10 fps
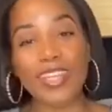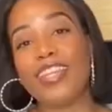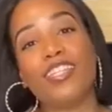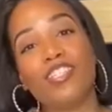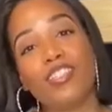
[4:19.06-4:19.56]

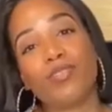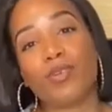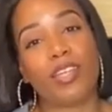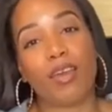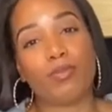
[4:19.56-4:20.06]
this just
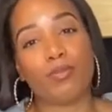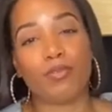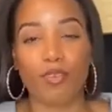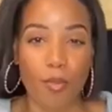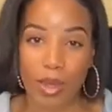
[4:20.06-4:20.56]
really helps me
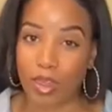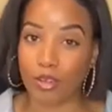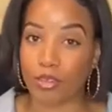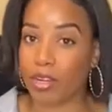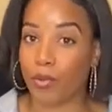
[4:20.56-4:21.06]
fold my
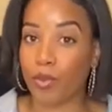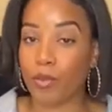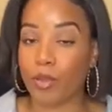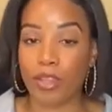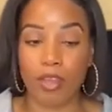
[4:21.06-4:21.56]
laundry, and I really,
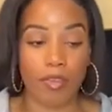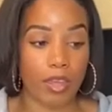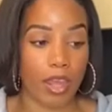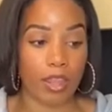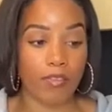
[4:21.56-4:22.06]
really love it.
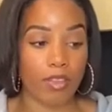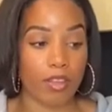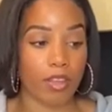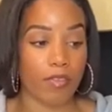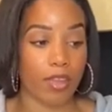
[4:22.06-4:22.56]
I love the
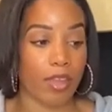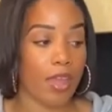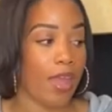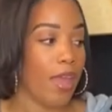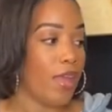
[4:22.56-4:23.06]
look of it.
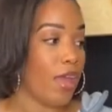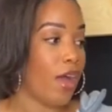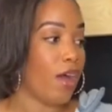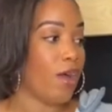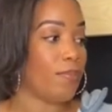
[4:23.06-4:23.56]

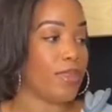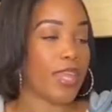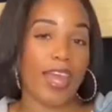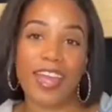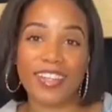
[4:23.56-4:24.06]

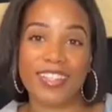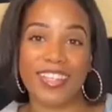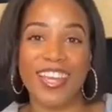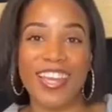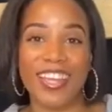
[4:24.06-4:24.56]
Next
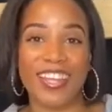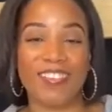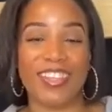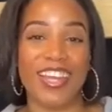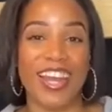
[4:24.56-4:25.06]

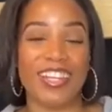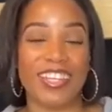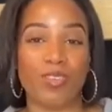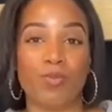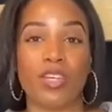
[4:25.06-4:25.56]
thing I
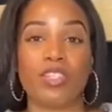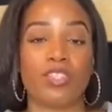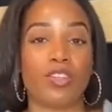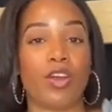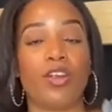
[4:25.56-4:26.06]
did was
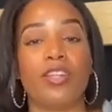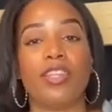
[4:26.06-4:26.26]
start